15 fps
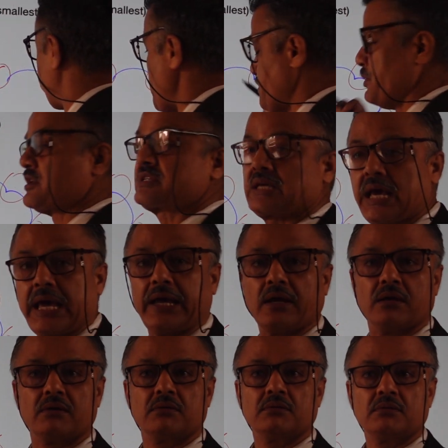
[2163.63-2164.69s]
people say,
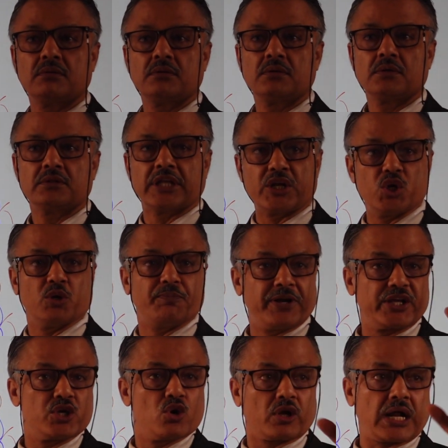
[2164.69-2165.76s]
then you
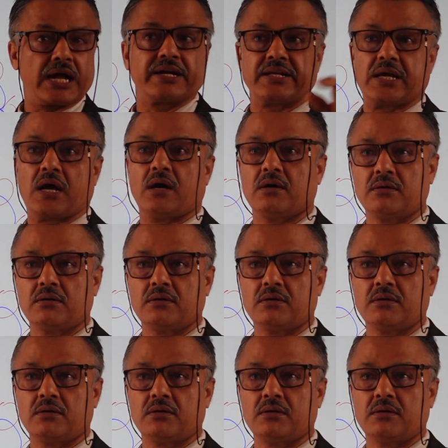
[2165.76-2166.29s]
bring your idea,